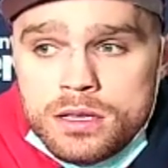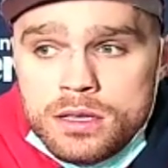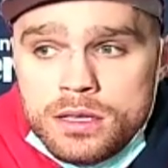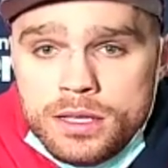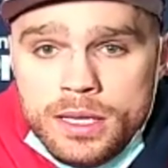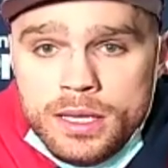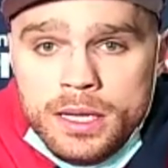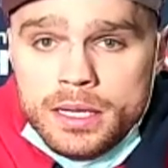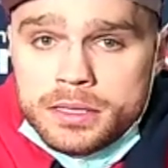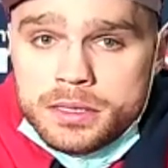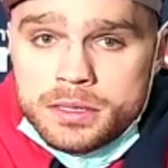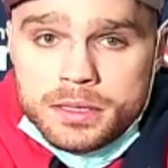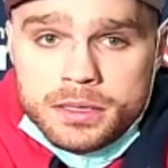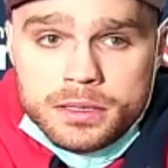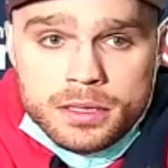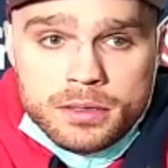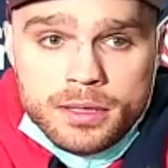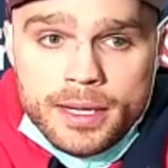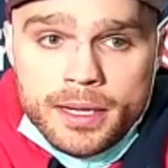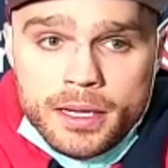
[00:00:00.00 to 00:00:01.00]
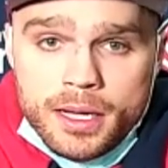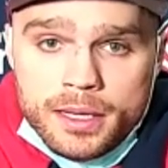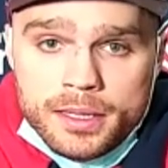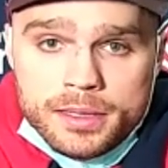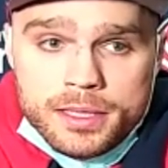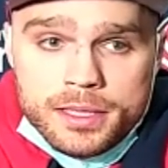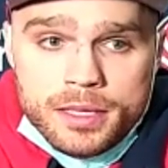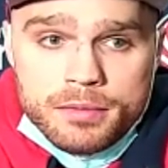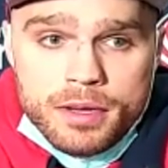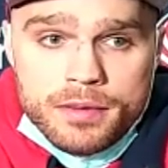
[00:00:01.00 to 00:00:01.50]
Yeah, it's a great hockey
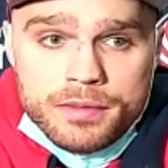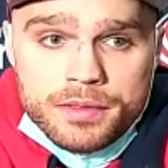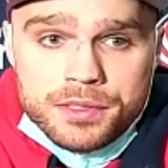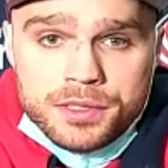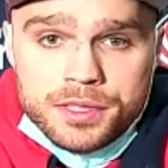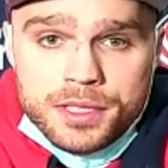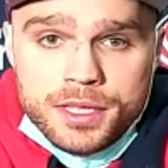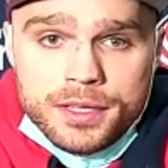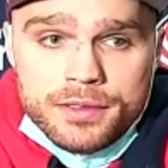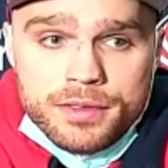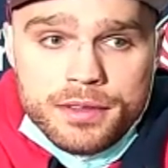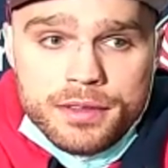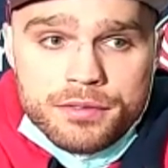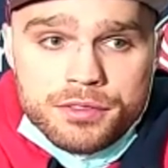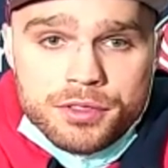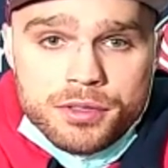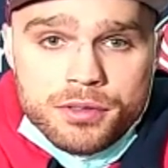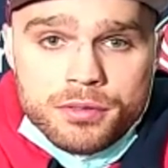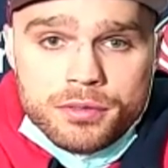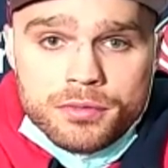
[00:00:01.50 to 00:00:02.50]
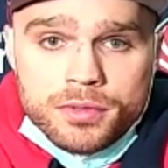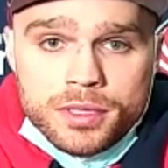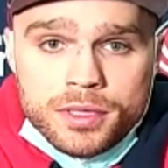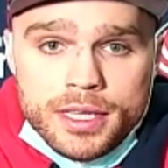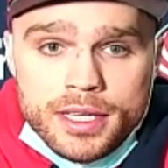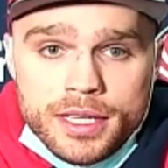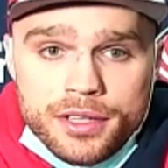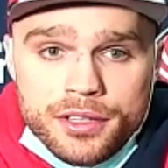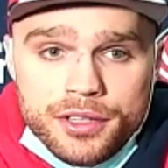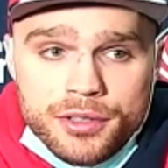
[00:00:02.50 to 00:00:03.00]
team. Obviously, they've shown what
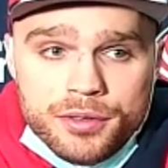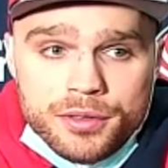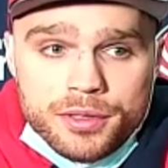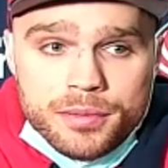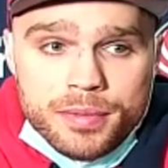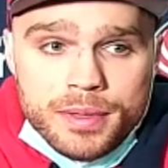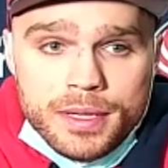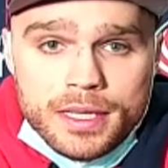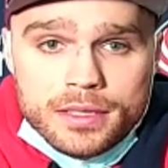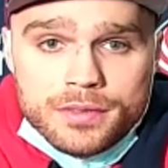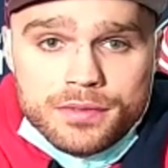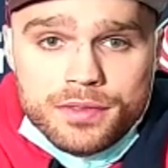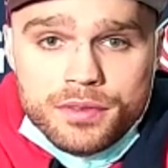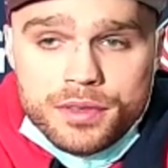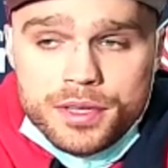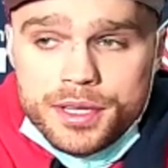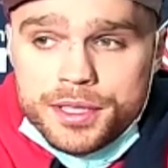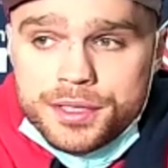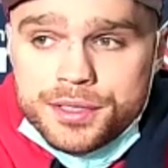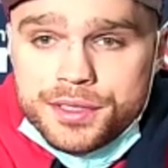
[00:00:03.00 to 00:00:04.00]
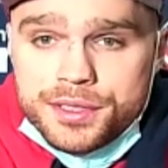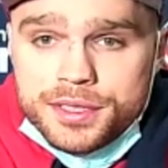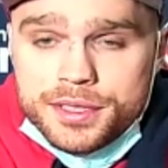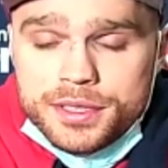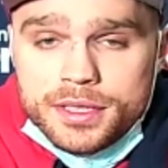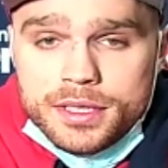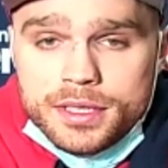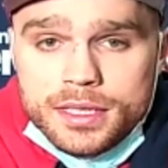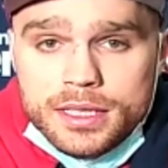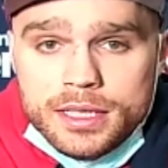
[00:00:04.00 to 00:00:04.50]
they can do in the past few years,
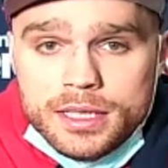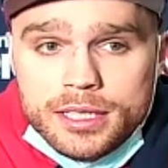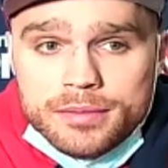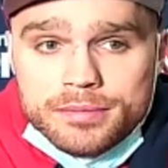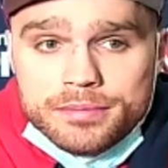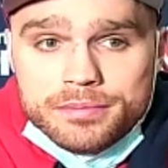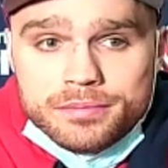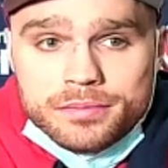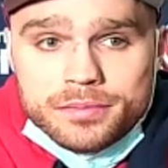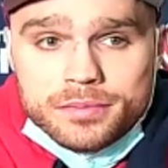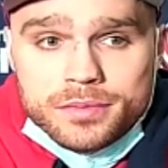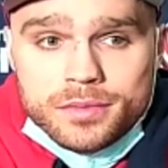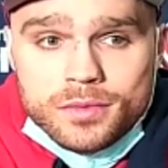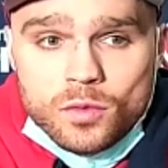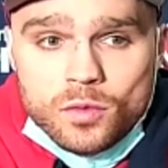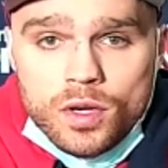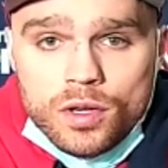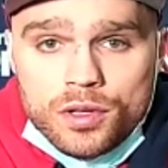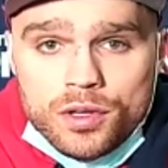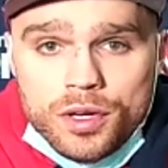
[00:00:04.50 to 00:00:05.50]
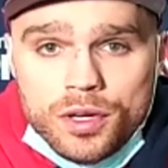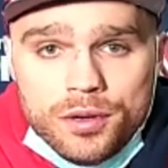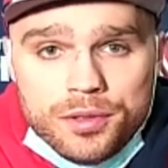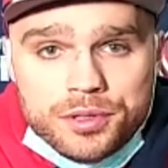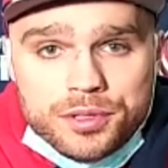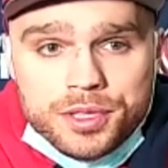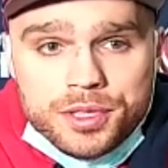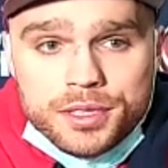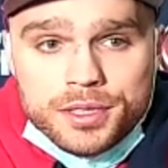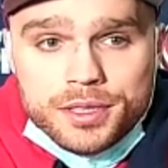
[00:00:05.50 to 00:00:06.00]
and well
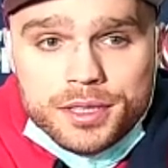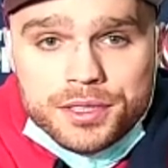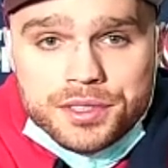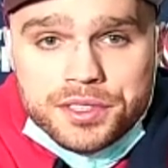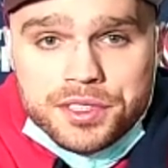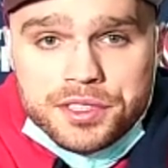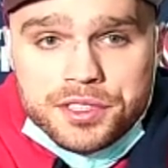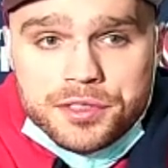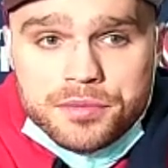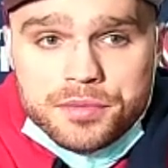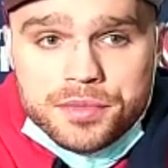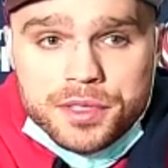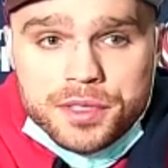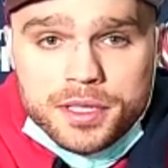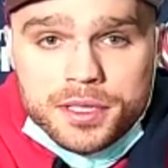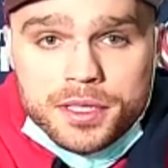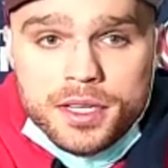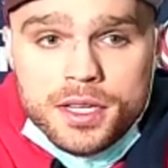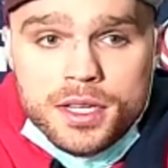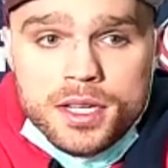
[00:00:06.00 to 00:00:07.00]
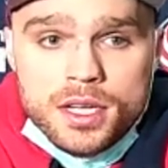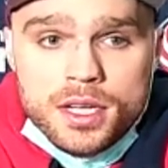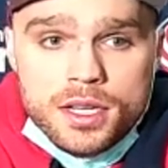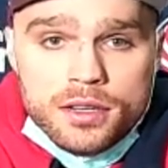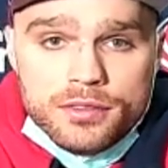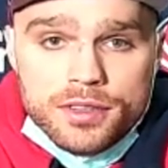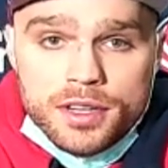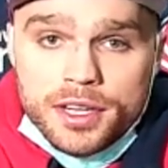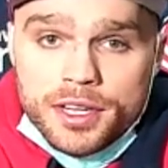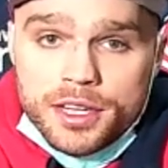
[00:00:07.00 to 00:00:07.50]
coached, and their systems are
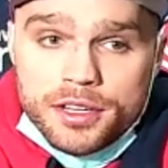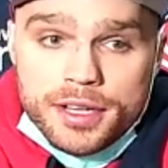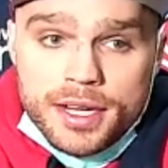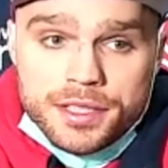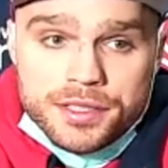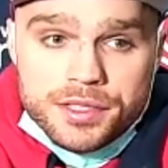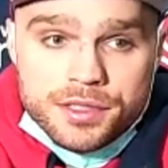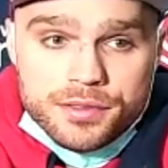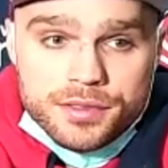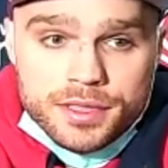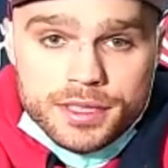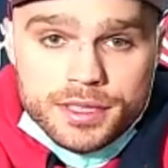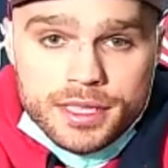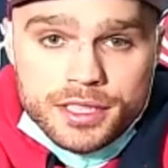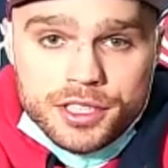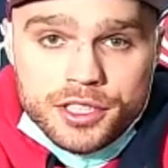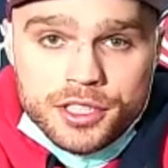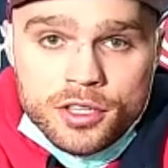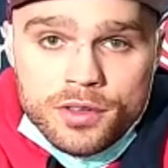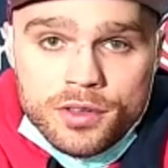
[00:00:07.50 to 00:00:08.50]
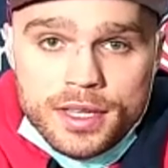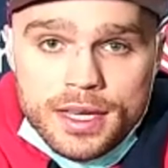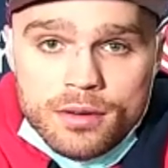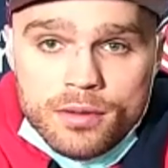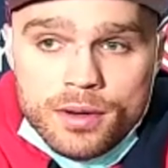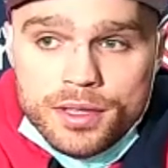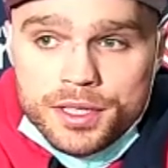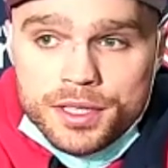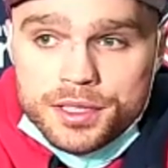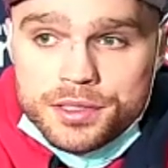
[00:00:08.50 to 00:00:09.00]
very aggressive. And you know that
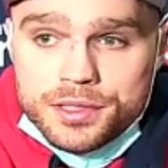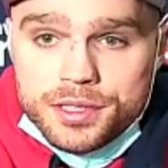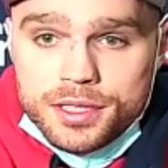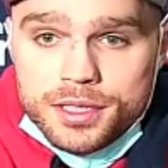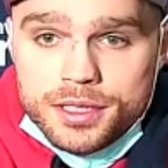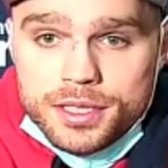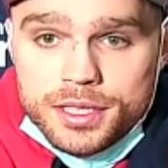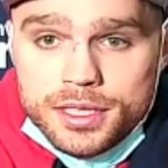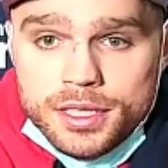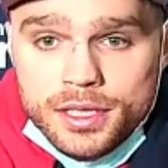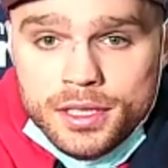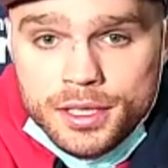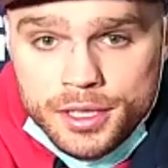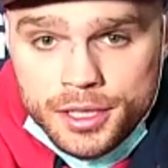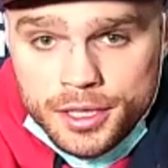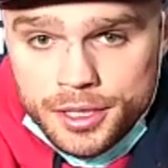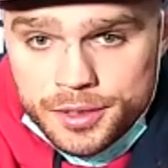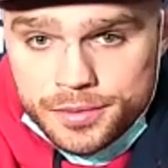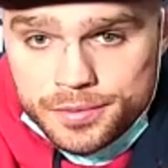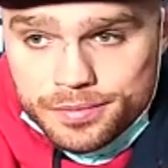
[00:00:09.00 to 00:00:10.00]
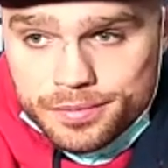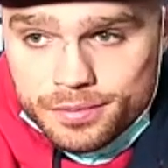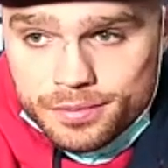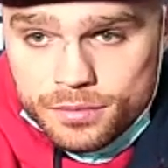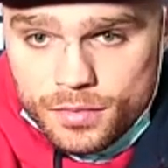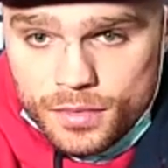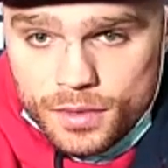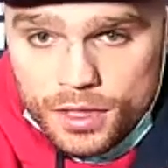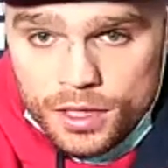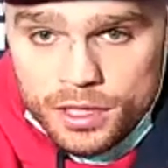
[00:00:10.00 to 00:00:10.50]
whether it's on
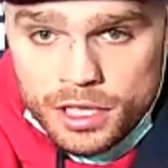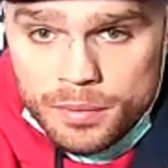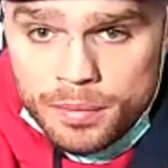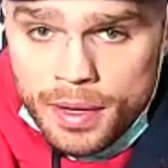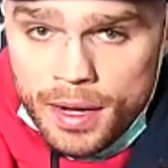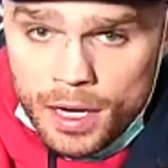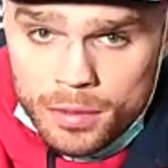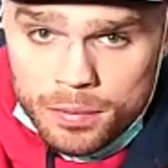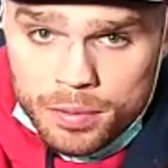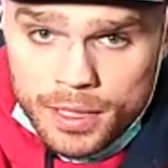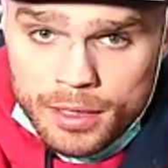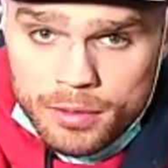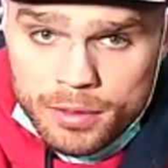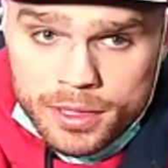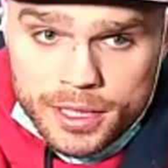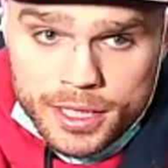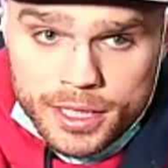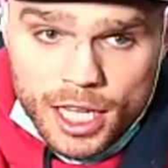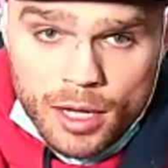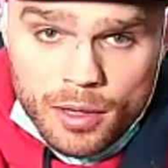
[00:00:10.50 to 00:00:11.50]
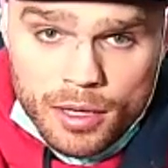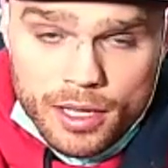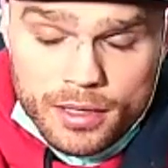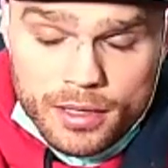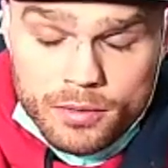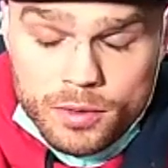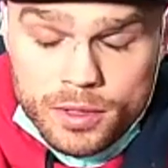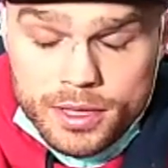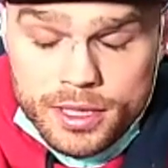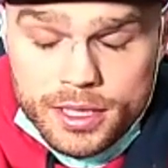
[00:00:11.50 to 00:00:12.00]
the power play when
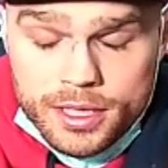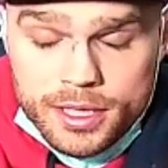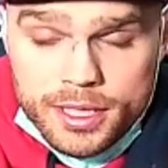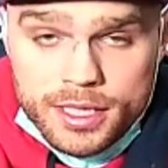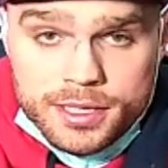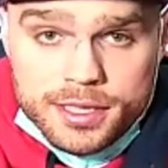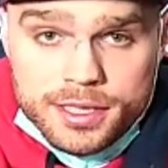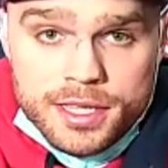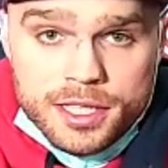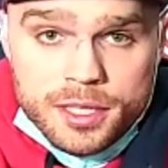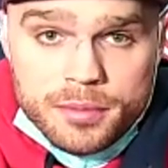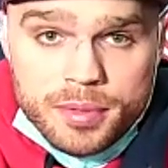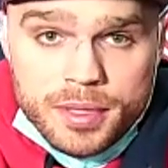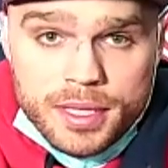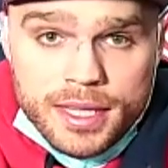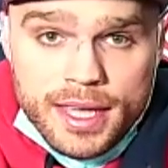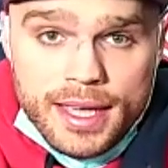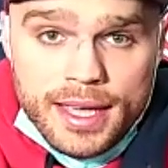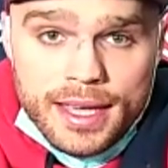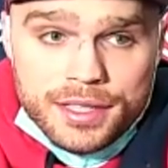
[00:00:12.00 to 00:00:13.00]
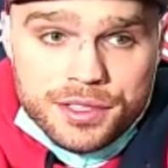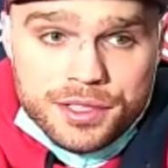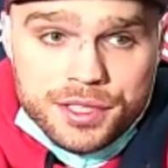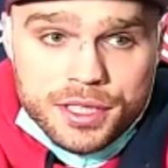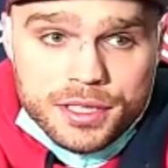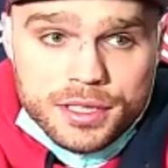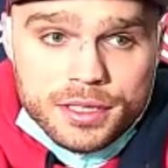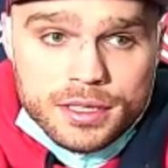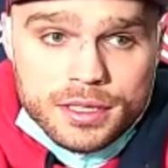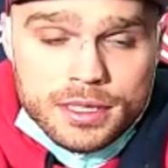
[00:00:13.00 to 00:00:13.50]
they're gonna send their PK at
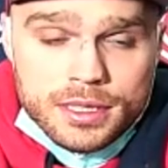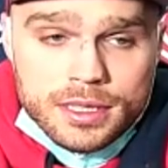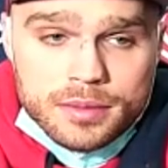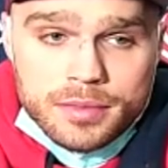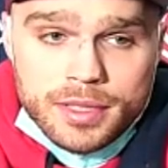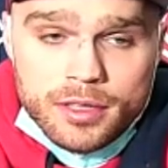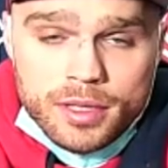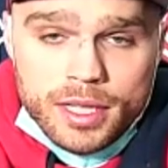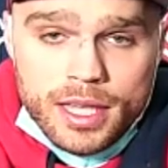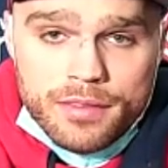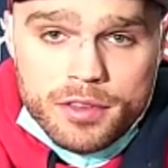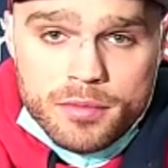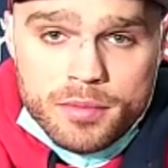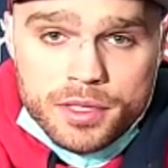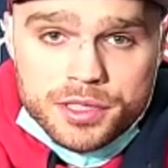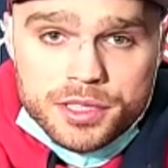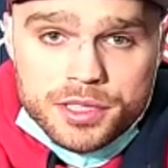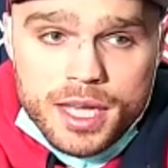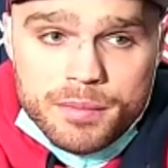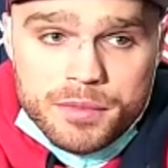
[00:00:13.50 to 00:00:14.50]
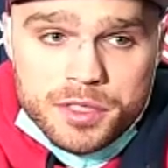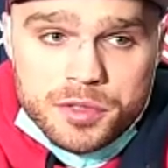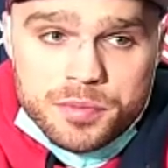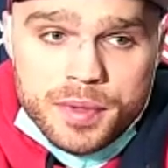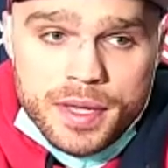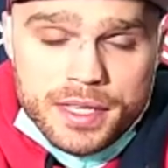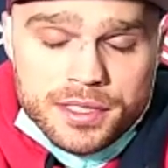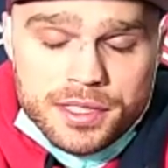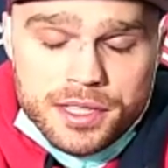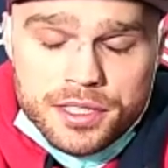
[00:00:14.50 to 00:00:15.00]
you, they don't give you much time and
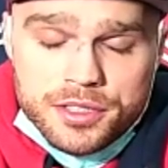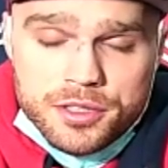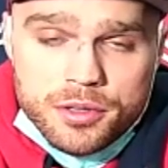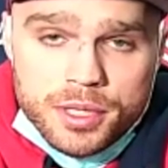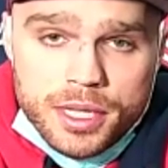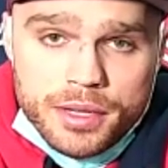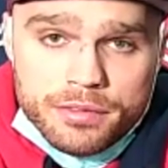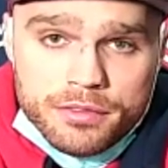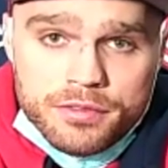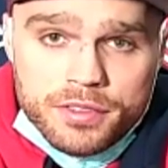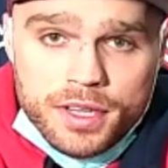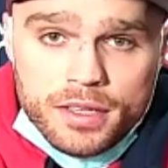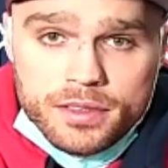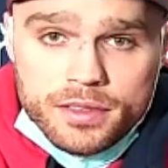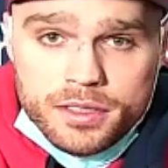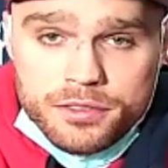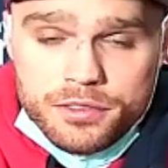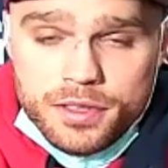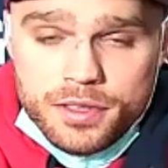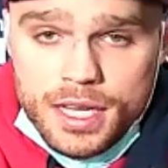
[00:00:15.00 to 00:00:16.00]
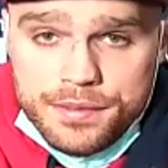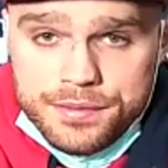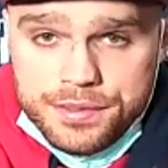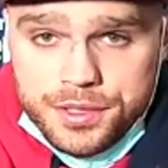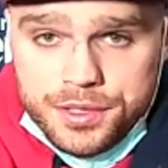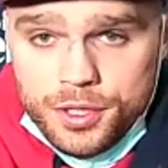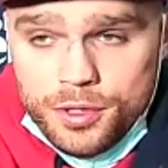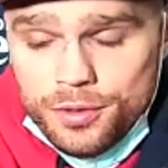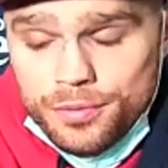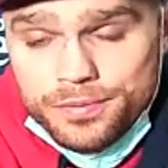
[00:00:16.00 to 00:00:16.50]
space, and it's no different 5-on-5.
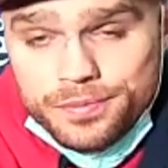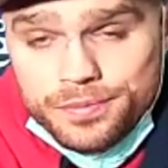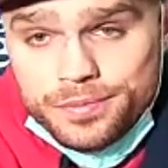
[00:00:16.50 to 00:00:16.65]
So,